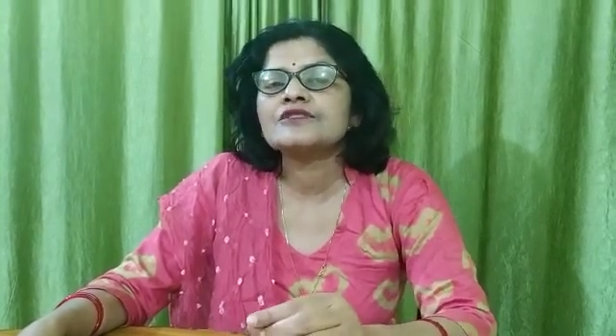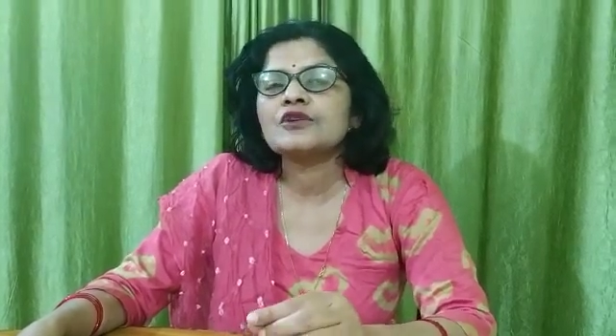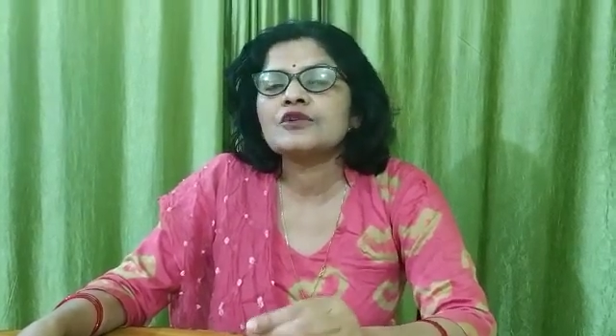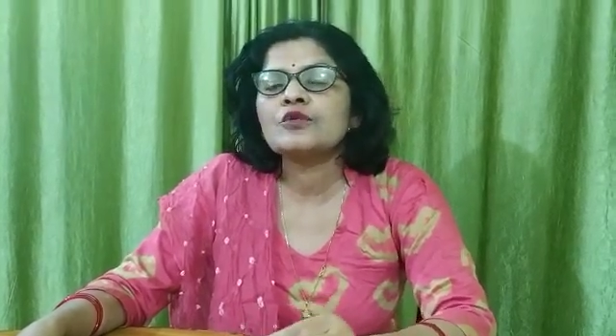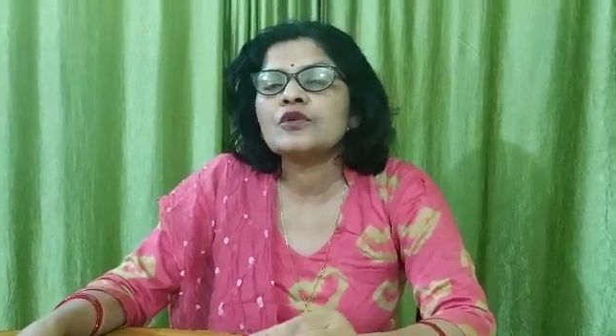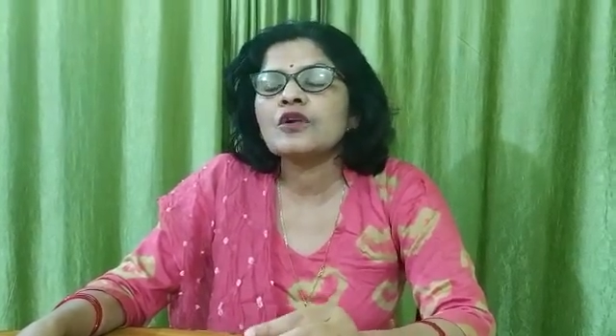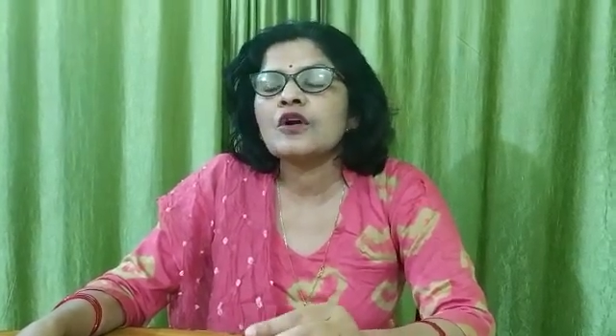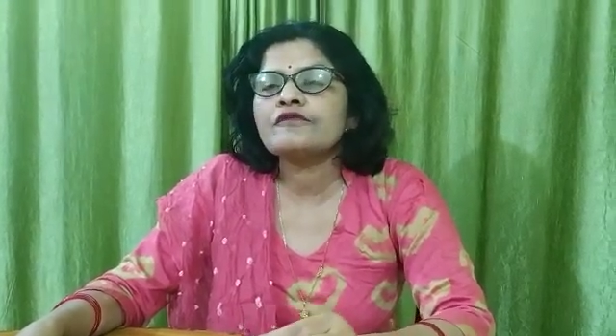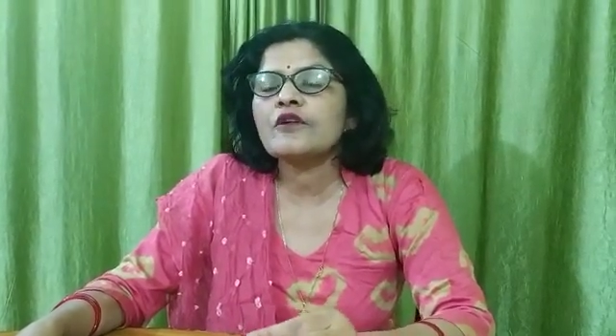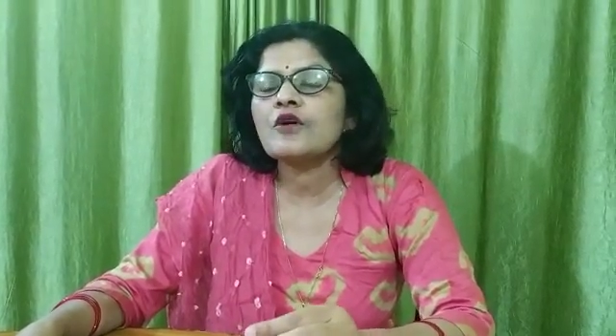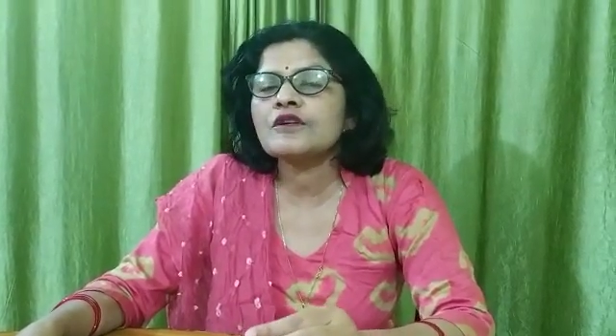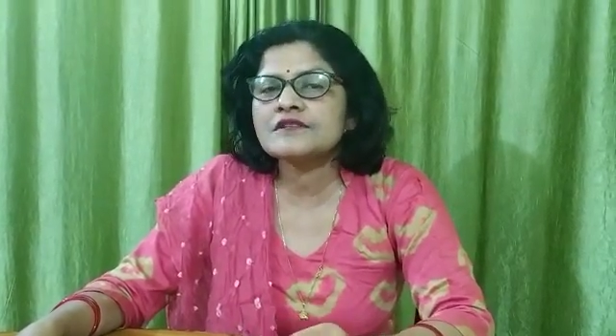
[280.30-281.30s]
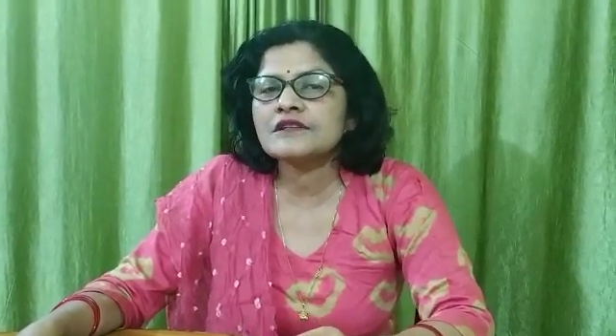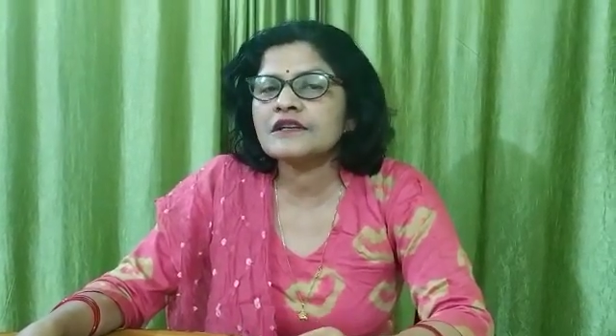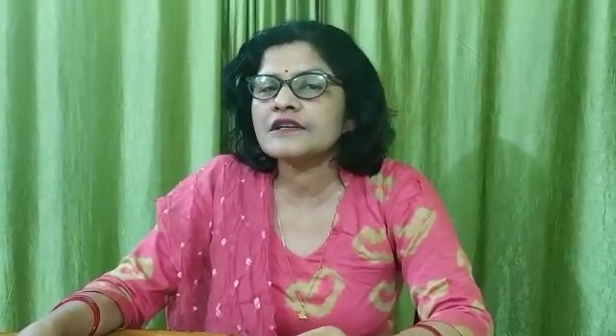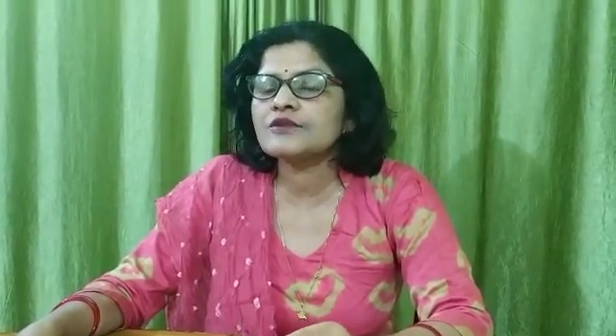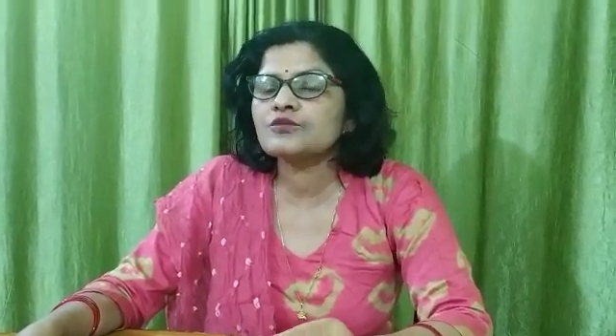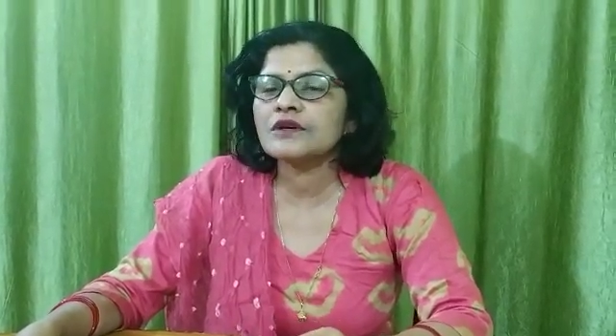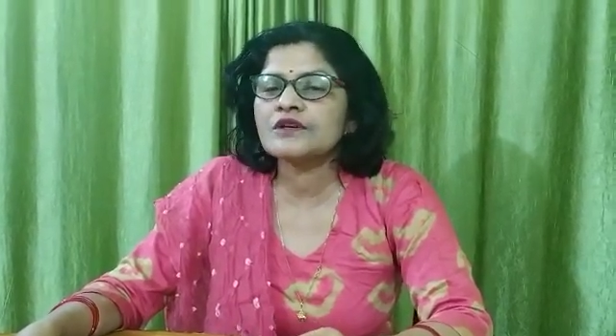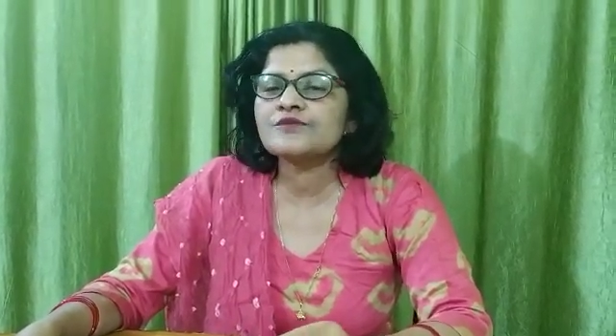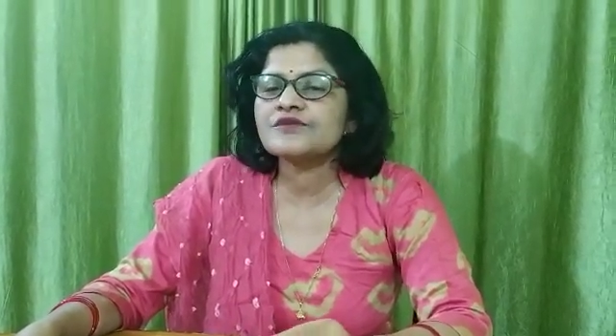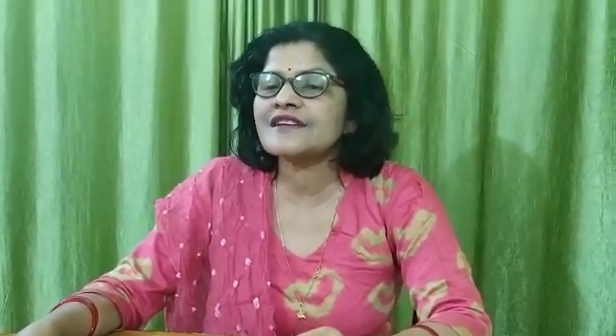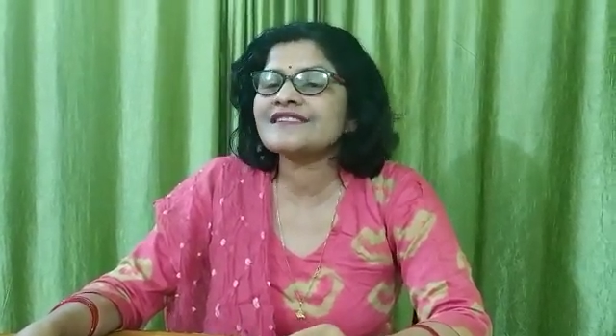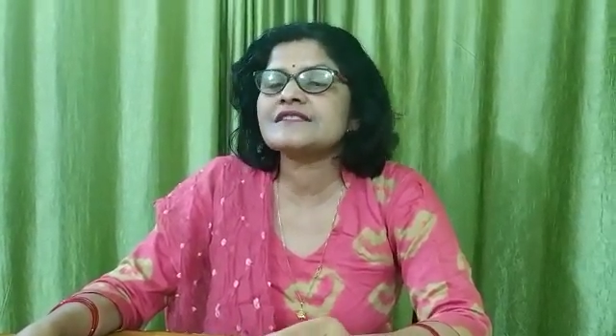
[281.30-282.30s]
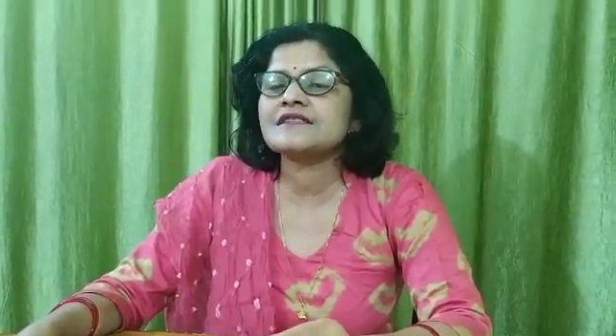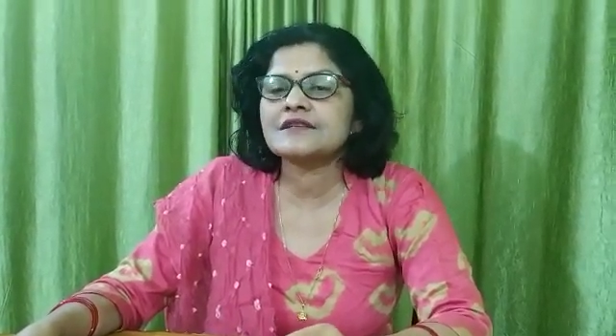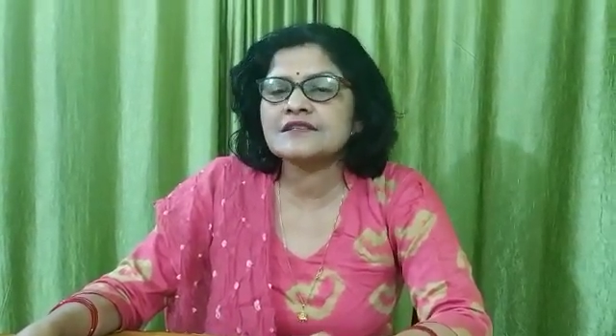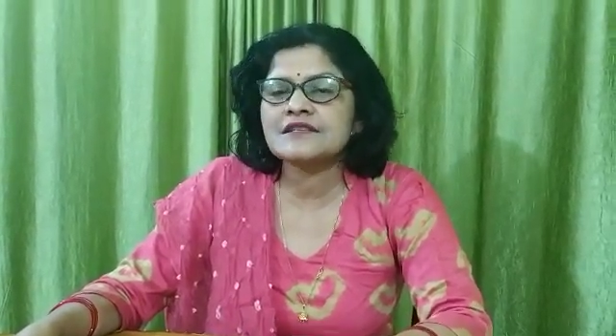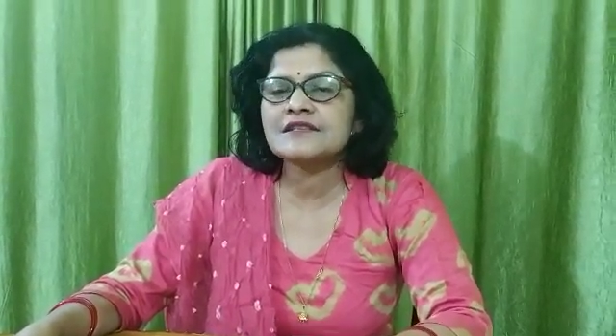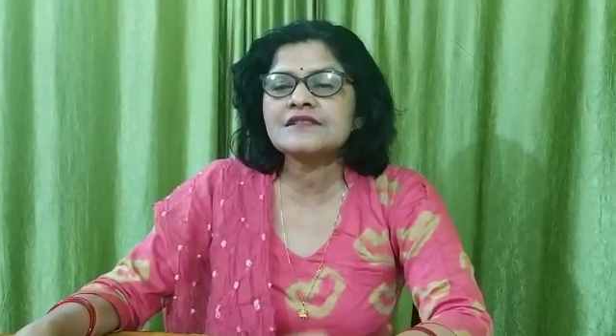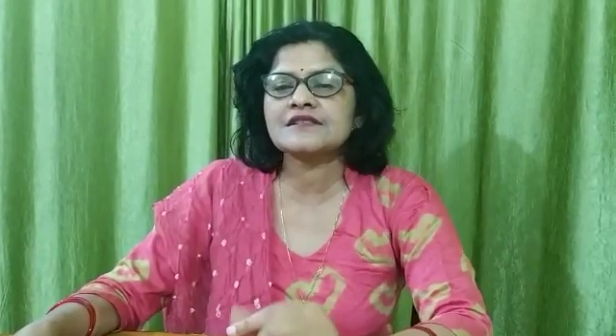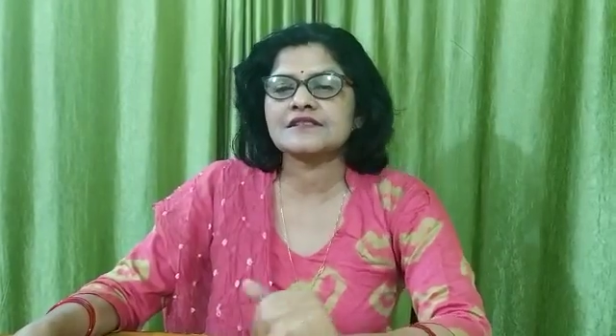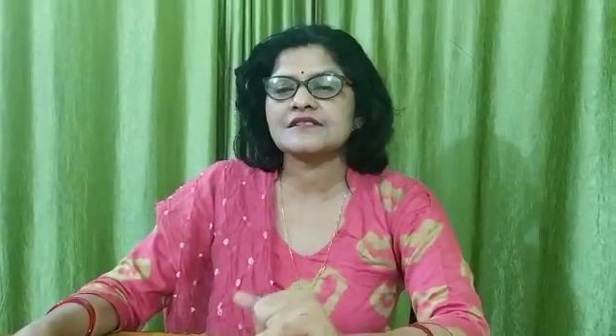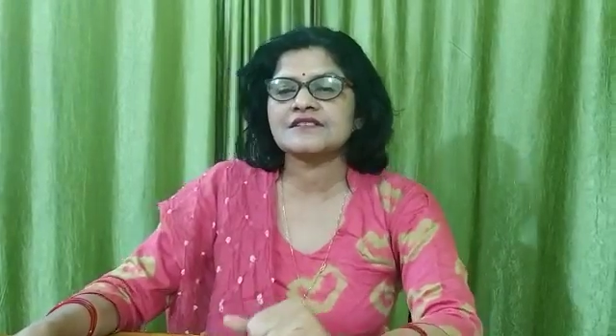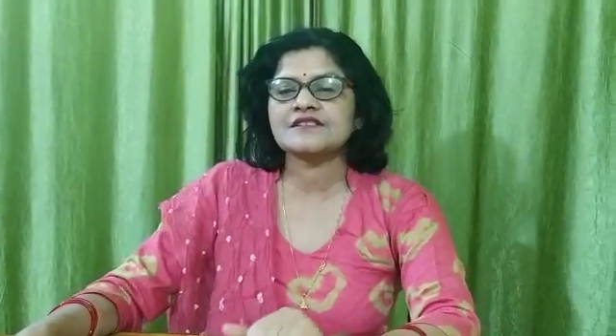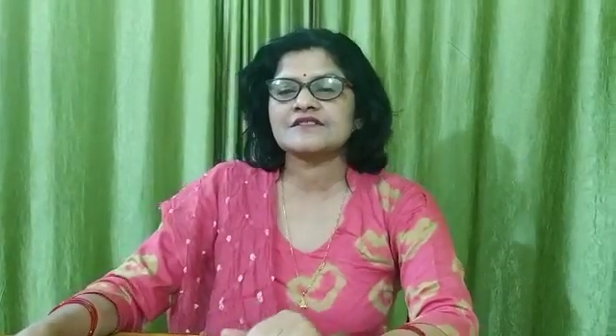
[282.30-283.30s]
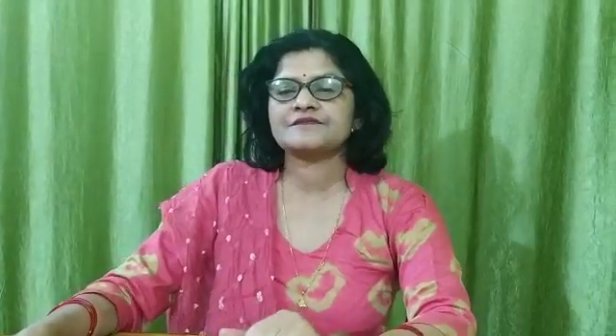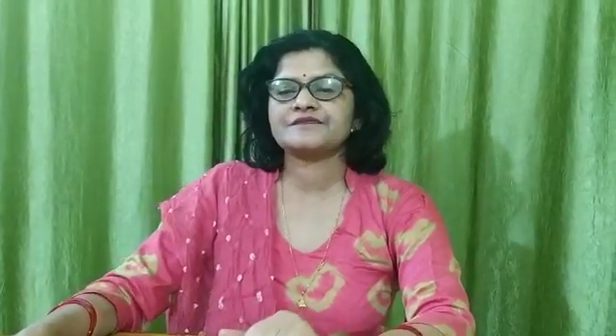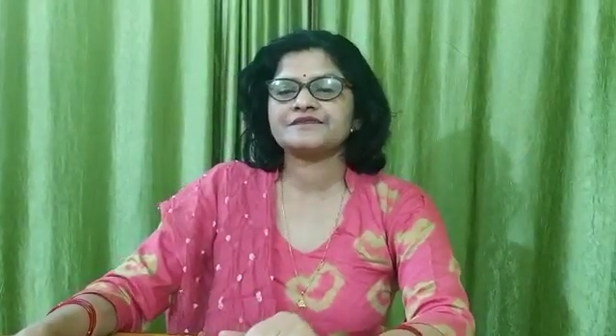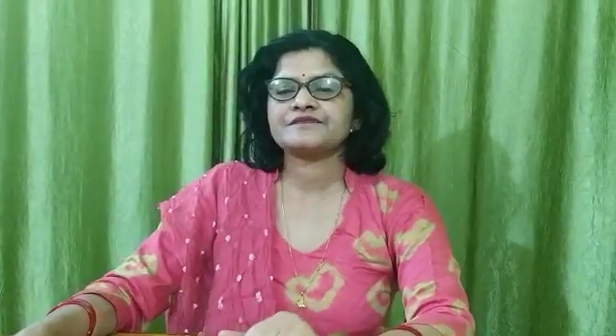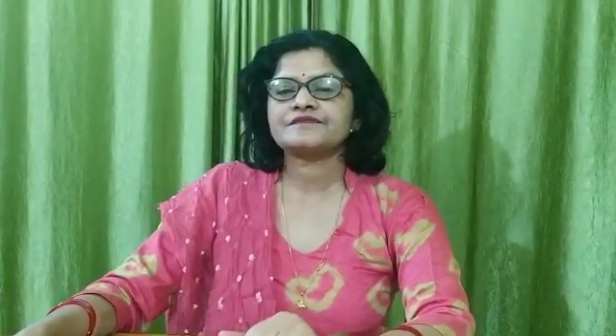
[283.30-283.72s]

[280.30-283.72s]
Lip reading: the role of auxiliary verbs in sentences.